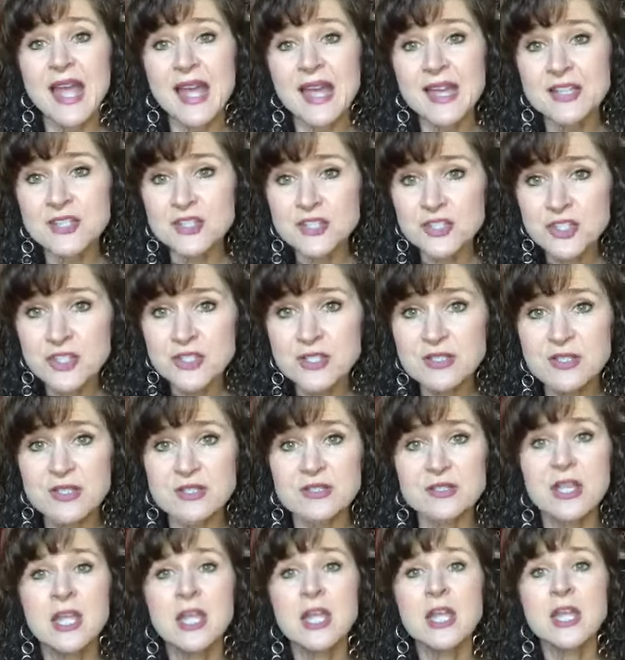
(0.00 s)
Ask
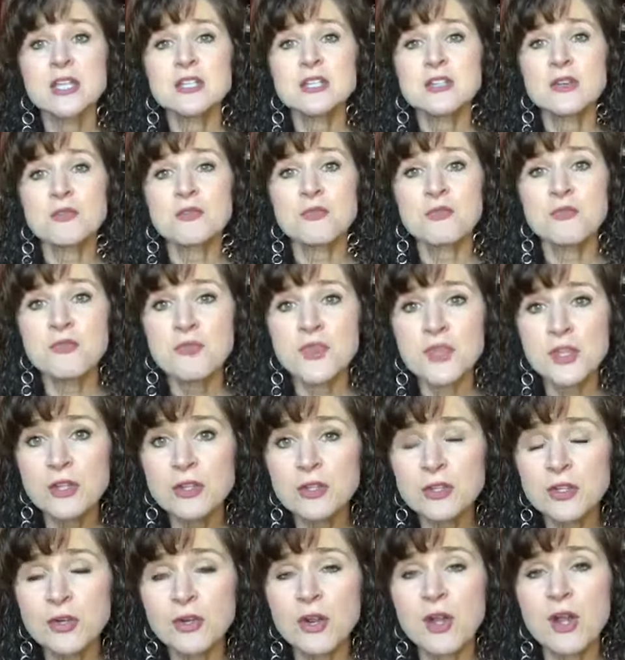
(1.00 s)
Jesus to
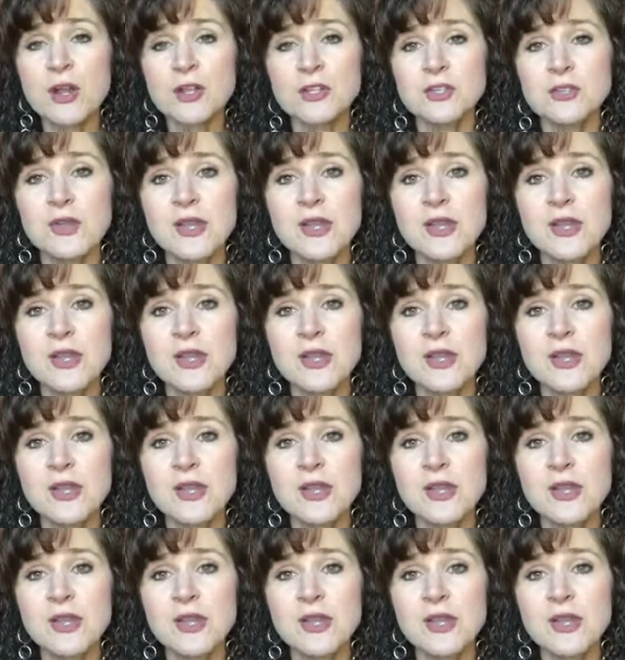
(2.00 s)
fill your heart.